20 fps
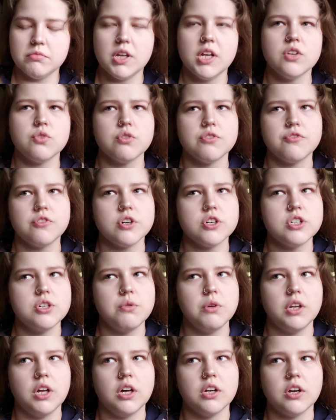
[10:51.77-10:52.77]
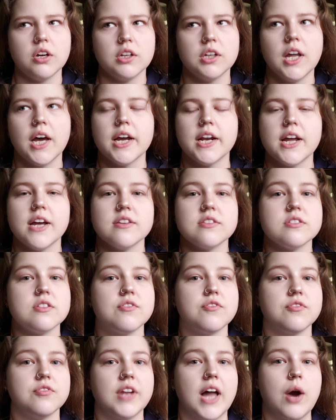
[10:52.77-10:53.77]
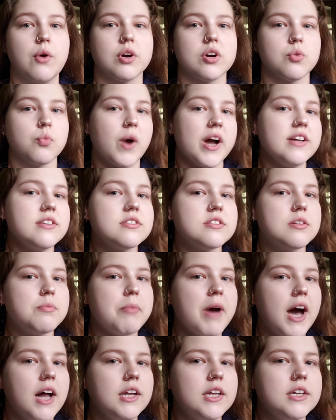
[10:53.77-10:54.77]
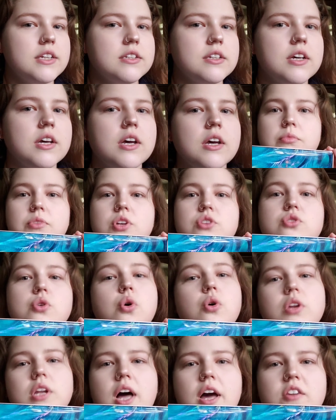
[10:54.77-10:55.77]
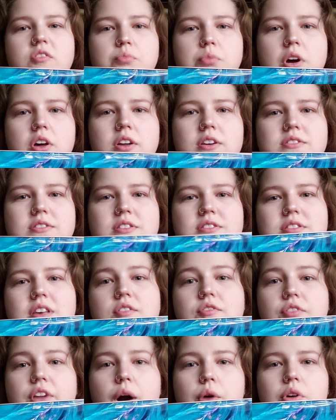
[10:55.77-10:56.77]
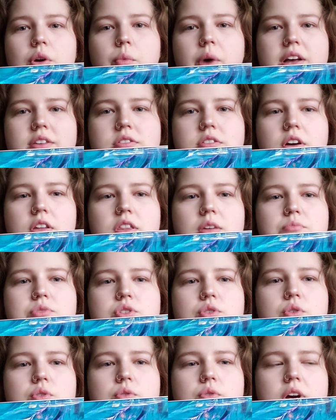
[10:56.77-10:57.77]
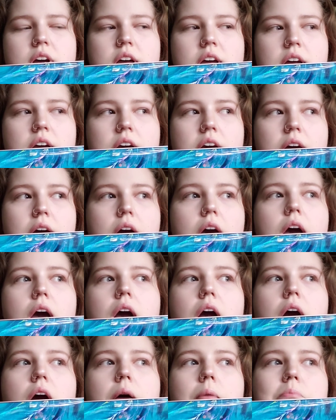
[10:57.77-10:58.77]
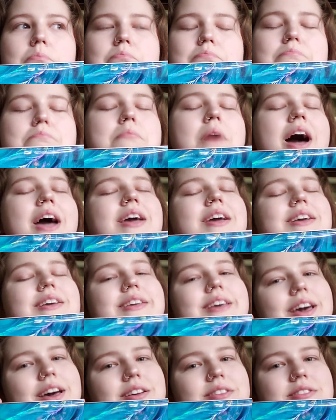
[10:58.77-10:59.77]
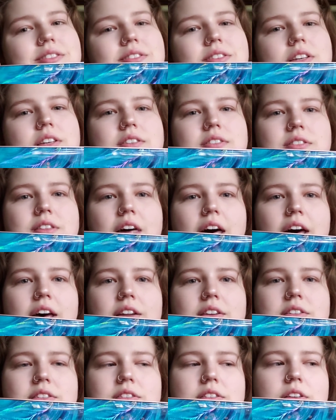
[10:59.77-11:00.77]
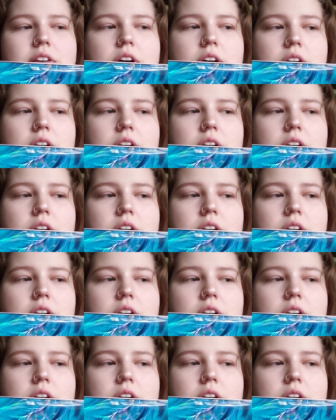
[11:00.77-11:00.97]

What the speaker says: It's referred to a lot online as the Flower West palette. There's a whole line of products that say Flower West on them, so my guess is that